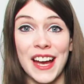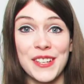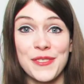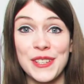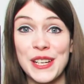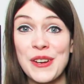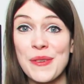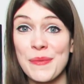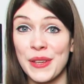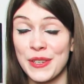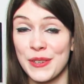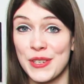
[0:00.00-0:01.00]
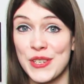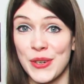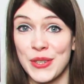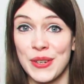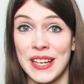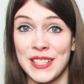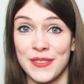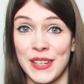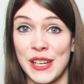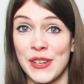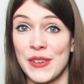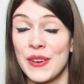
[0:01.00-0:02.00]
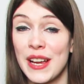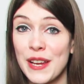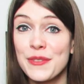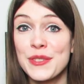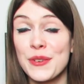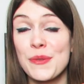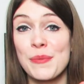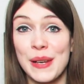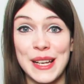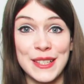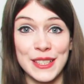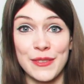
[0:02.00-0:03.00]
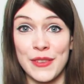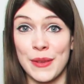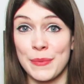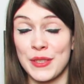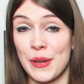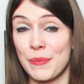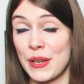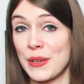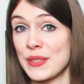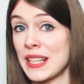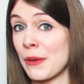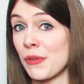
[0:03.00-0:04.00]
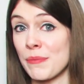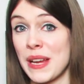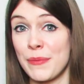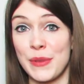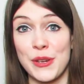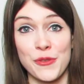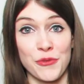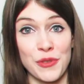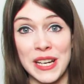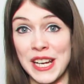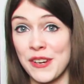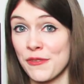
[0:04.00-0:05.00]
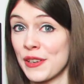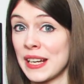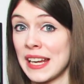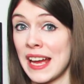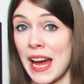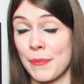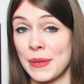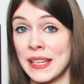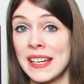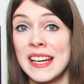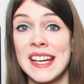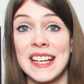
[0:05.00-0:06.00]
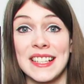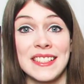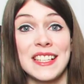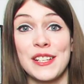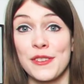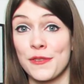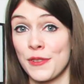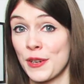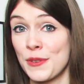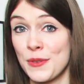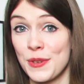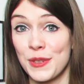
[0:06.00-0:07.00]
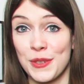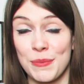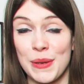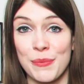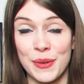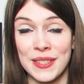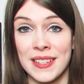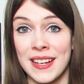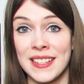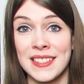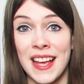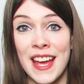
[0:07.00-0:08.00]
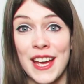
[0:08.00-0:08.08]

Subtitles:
I really hope that you enjoyed today's video. If so, please leave a thumbs up because that would make me really, really happy. Seelenvergnügt, to be precise.